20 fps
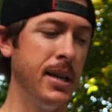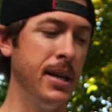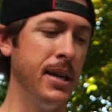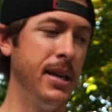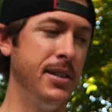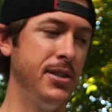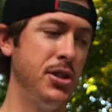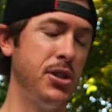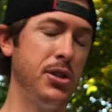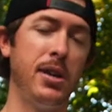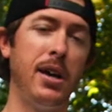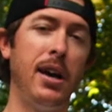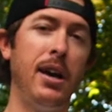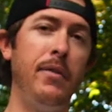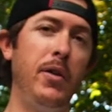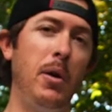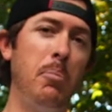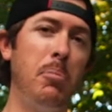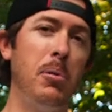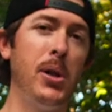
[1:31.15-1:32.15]
It's just kind of
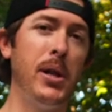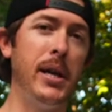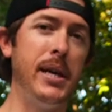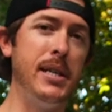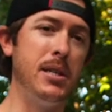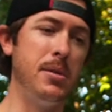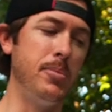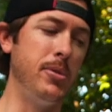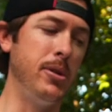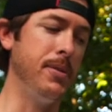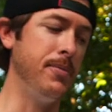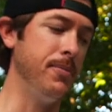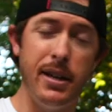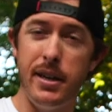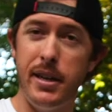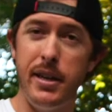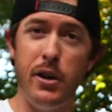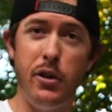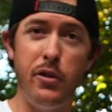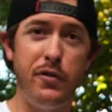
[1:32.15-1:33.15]
a placement,
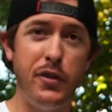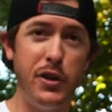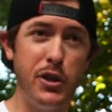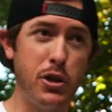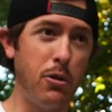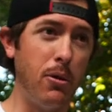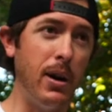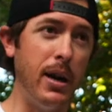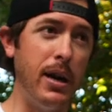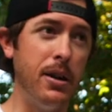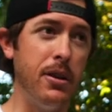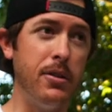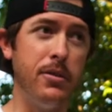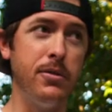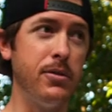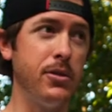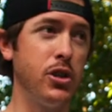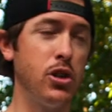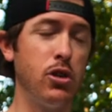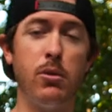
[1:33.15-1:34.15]
you know, fish
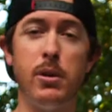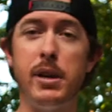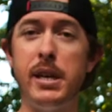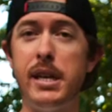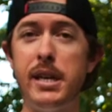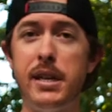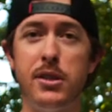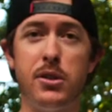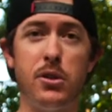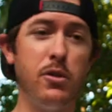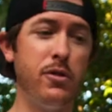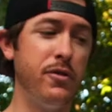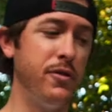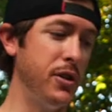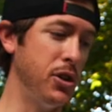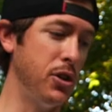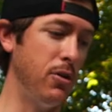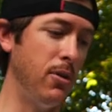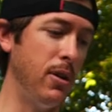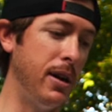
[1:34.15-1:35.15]
around trees or
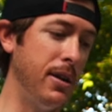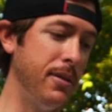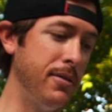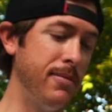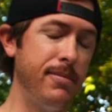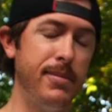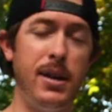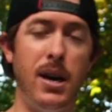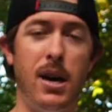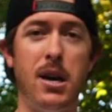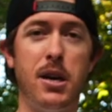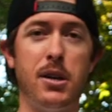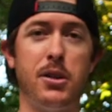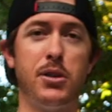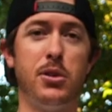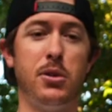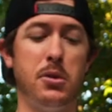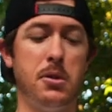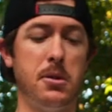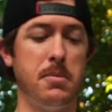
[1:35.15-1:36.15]
fish around
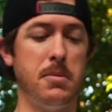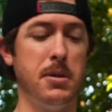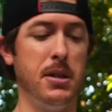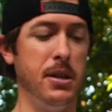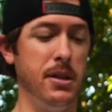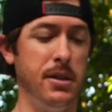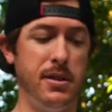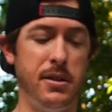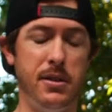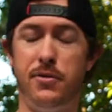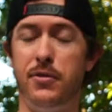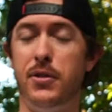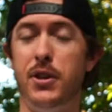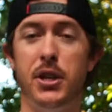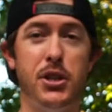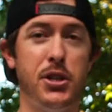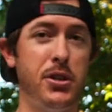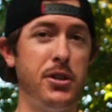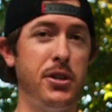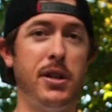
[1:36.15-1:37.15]
docks or just
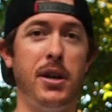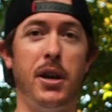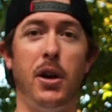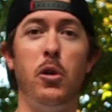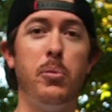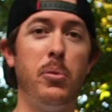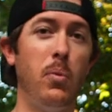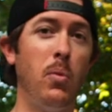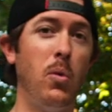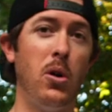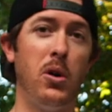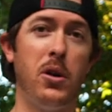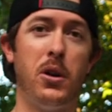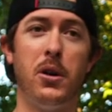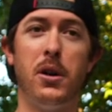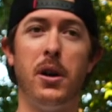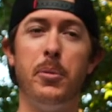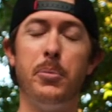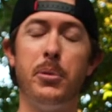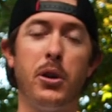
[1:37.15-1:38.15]
fish open
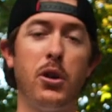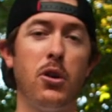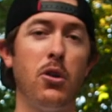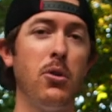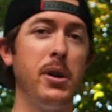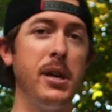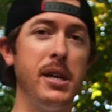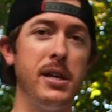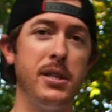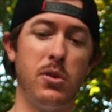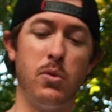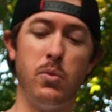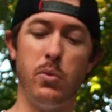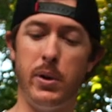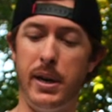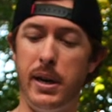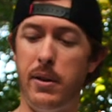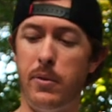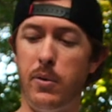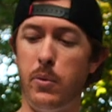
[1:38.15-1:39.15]
water up in creeks or
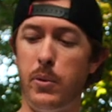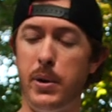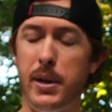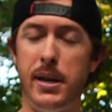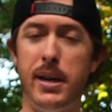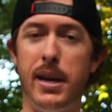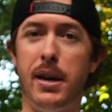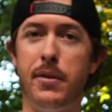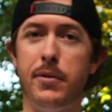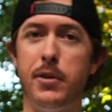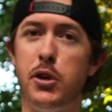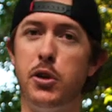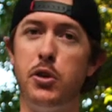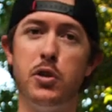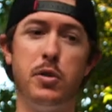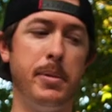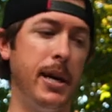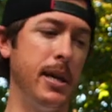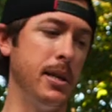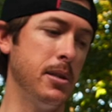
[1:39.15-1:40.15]
whatever. We didn't have a
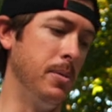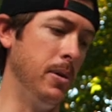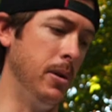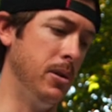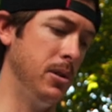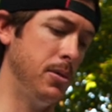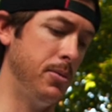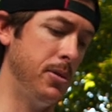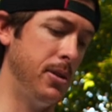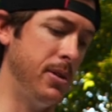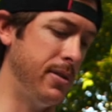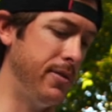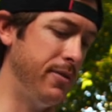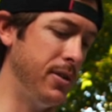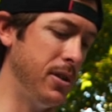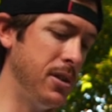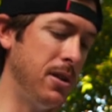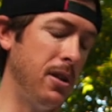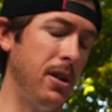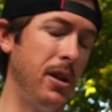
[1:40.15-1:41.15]
huge bass boat, so we used to
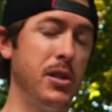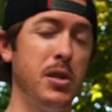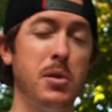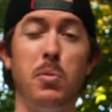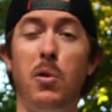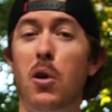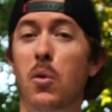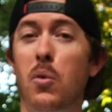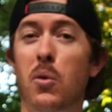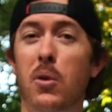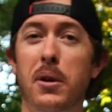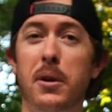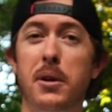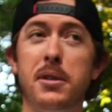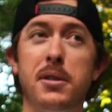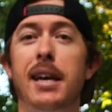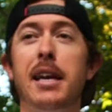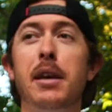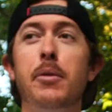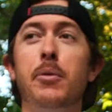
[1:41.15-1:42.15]
fish a lot of small
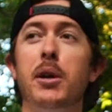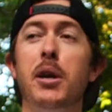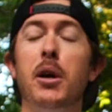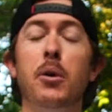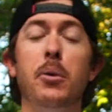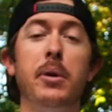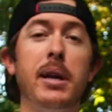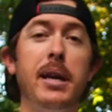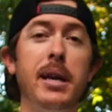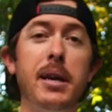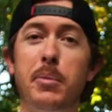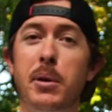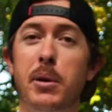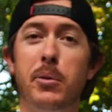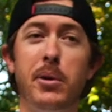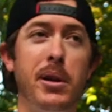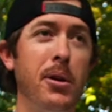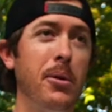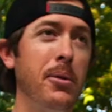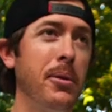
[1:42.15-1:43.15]
waters. He would go and get me.
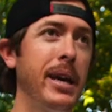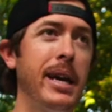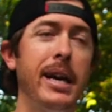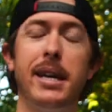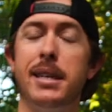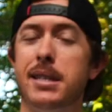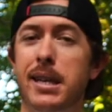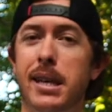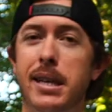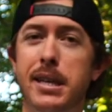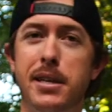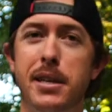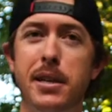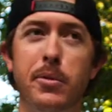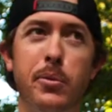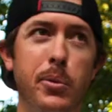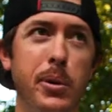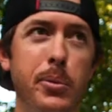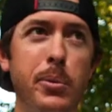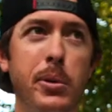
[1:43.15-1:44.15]
We'd go to the gas station
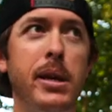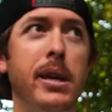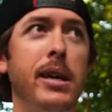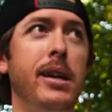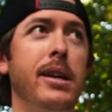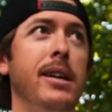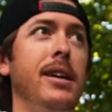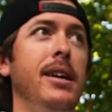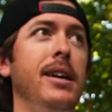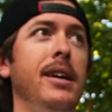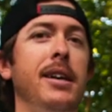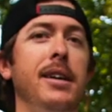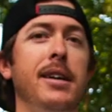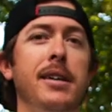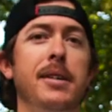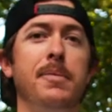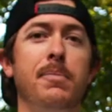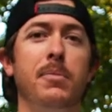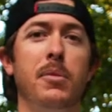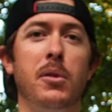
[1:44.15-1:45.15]
and we would get
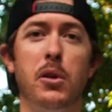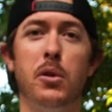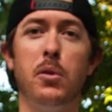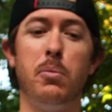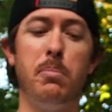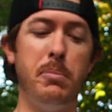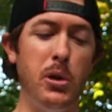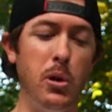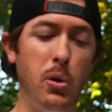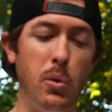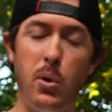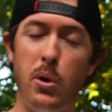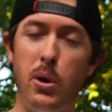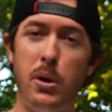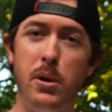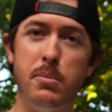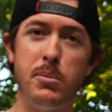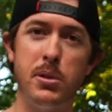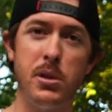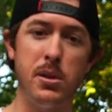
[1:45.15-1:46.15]
uh, little
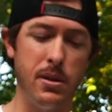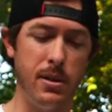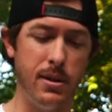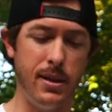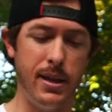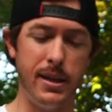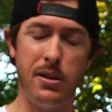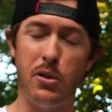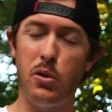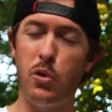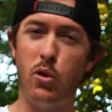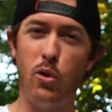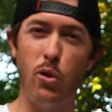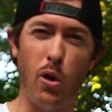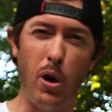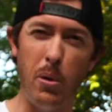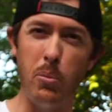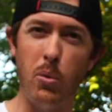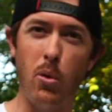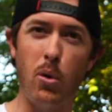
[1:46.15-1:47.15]
mealworms, like little
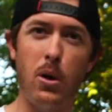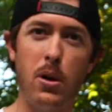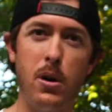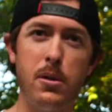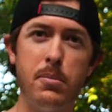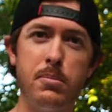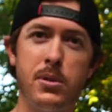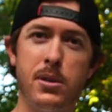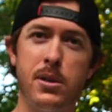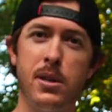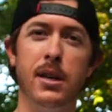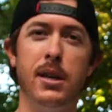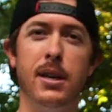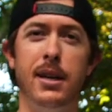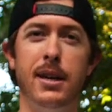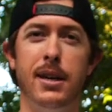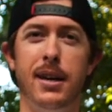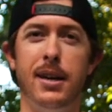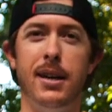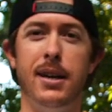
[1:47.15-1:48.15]
grub worms,
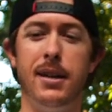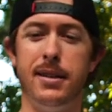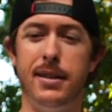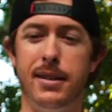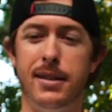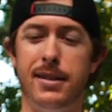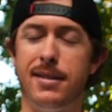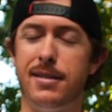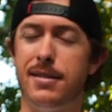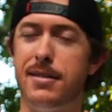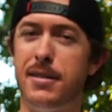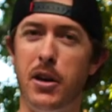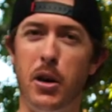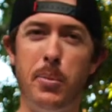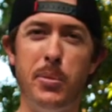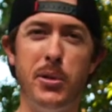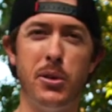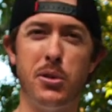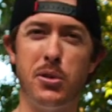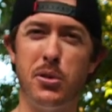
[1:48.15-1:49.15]
uh, that come
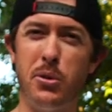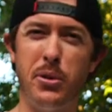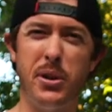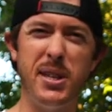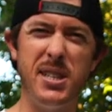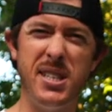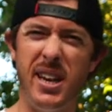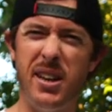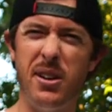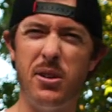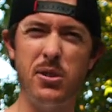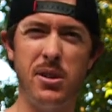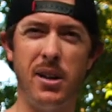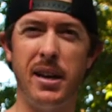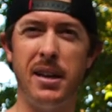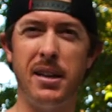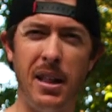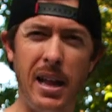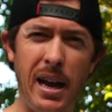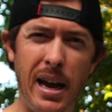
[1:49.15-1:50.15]
in those little containers
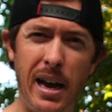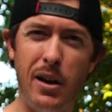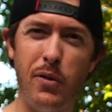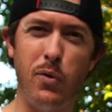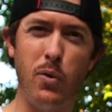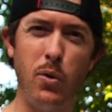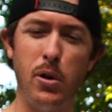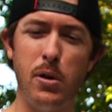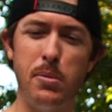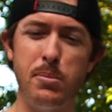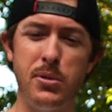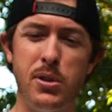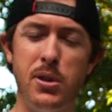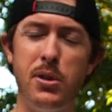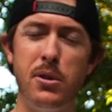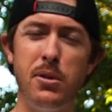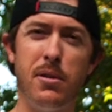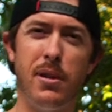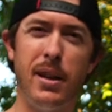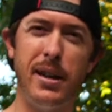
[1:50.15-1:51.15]
like live worms
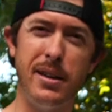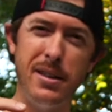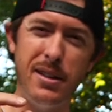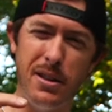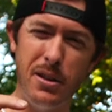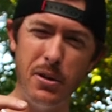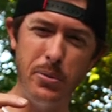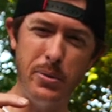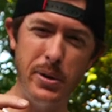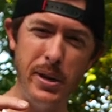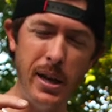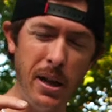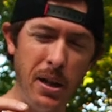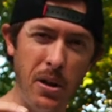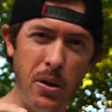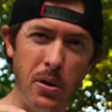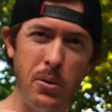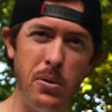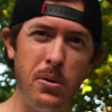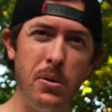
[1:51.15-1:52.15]
do, like little
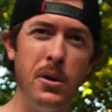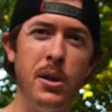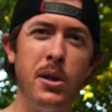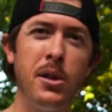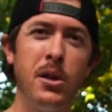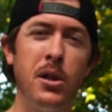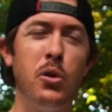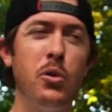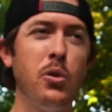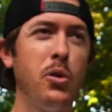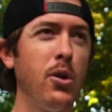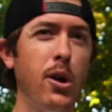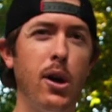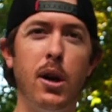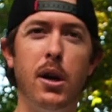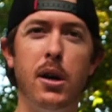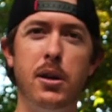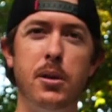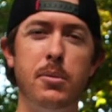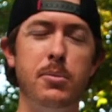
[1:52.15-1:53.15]
yellow little
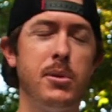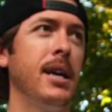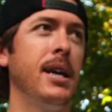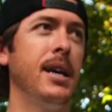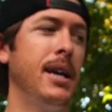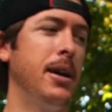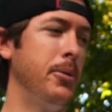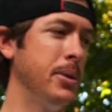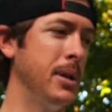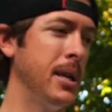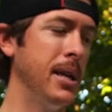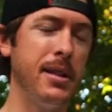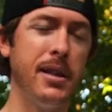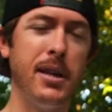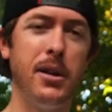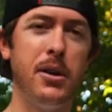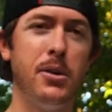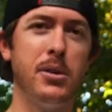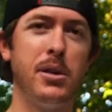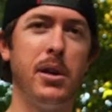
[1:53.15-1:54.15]
grubs. And I would get
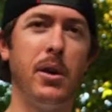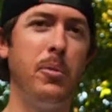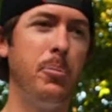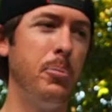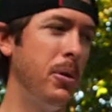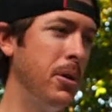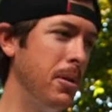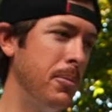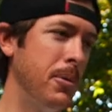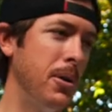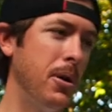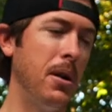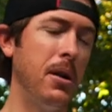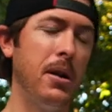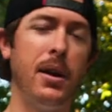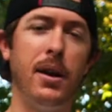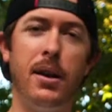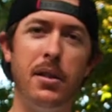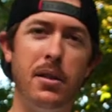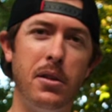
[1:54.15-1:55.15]
those, I would put them on
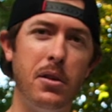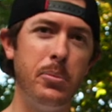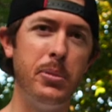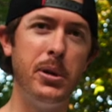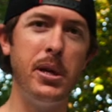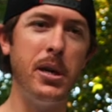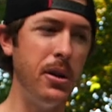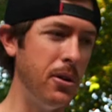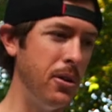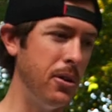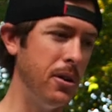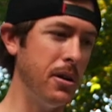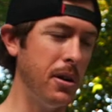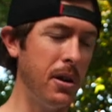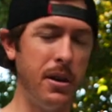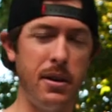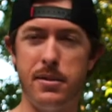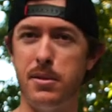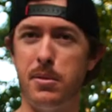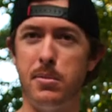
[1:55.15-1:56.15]
a little bitty hook.
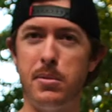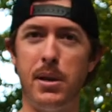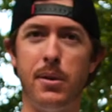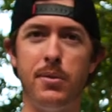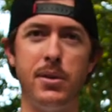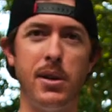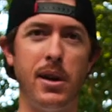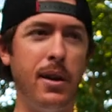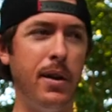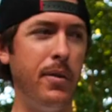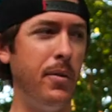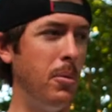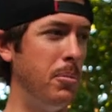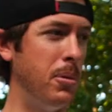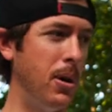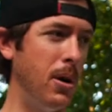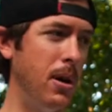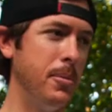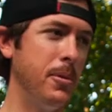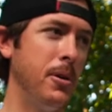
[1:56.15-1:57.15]
Sometimes I'd have a
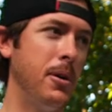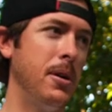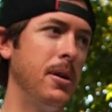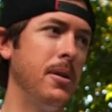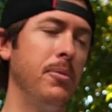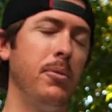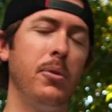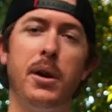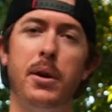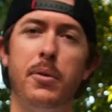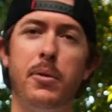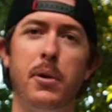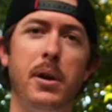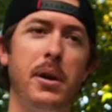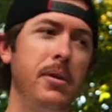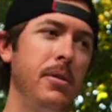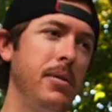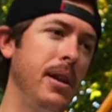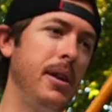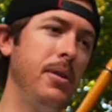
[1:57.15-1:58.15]
bobber, whatever
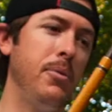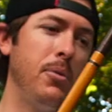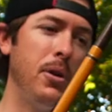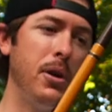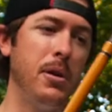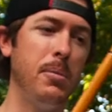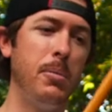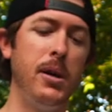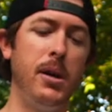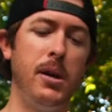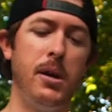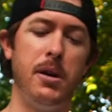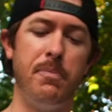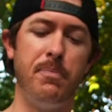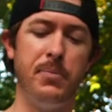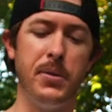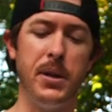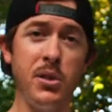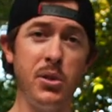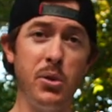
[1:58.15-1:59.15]
he, he rigged me up.
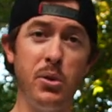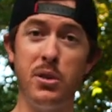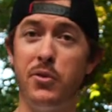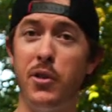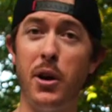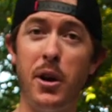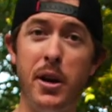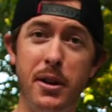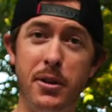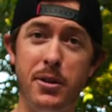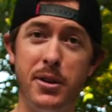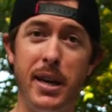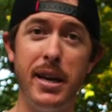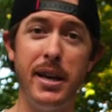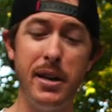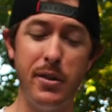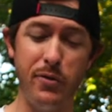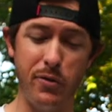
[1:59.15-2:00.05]
So it was very entertaining